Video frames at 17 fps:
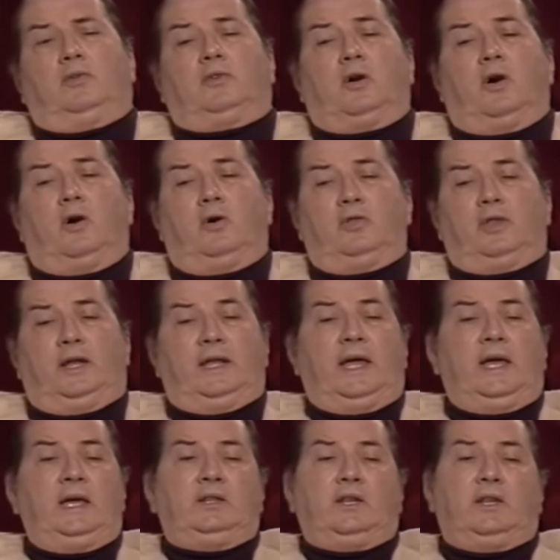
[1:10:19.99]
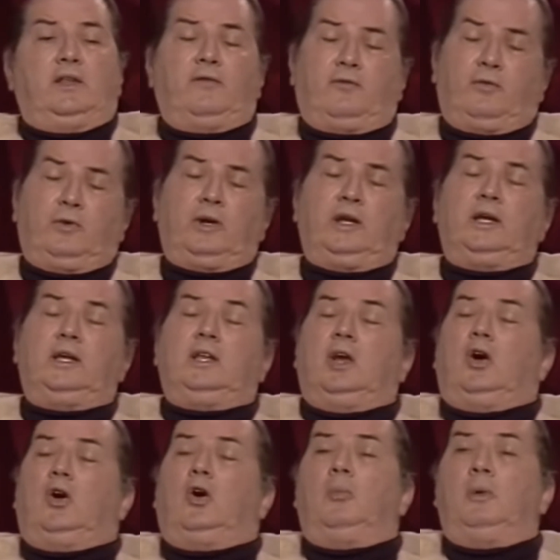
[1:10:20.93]
called the land of the free and
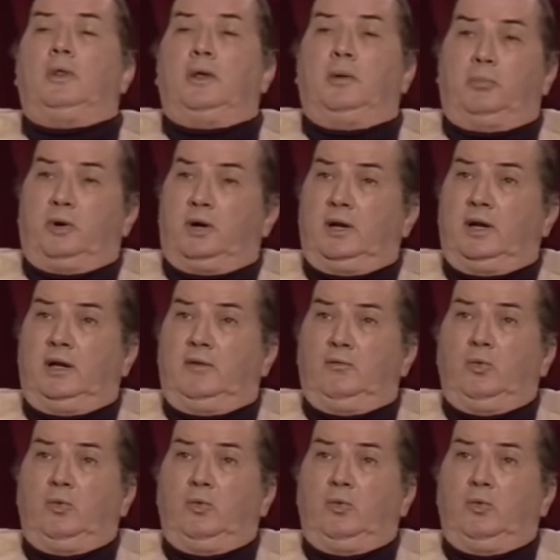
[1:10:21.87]
the home of the brave.